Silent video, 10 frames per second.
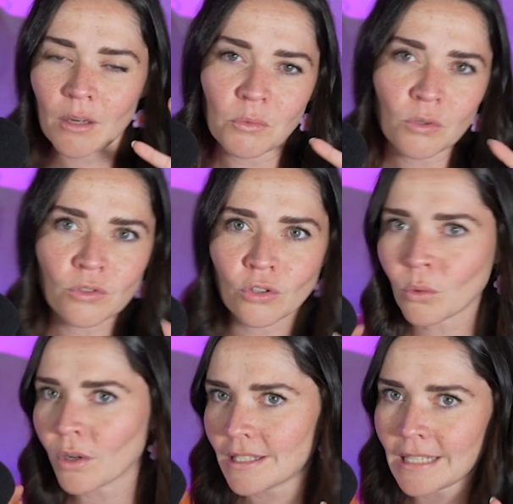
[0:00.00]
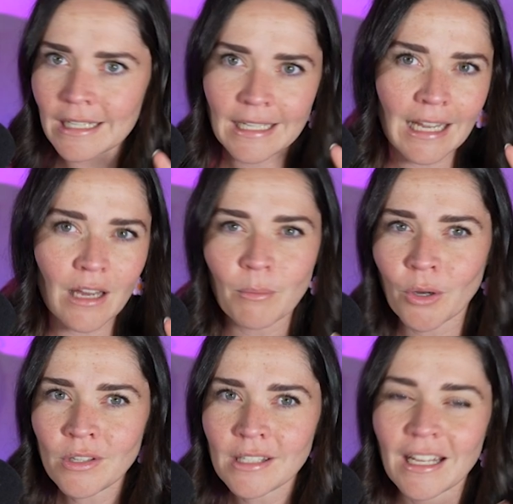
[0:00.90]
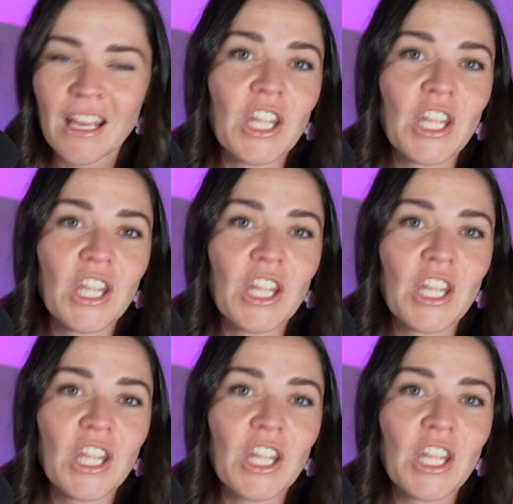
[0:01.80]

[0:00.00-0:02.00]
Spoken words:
I'm not sure what's standing out most,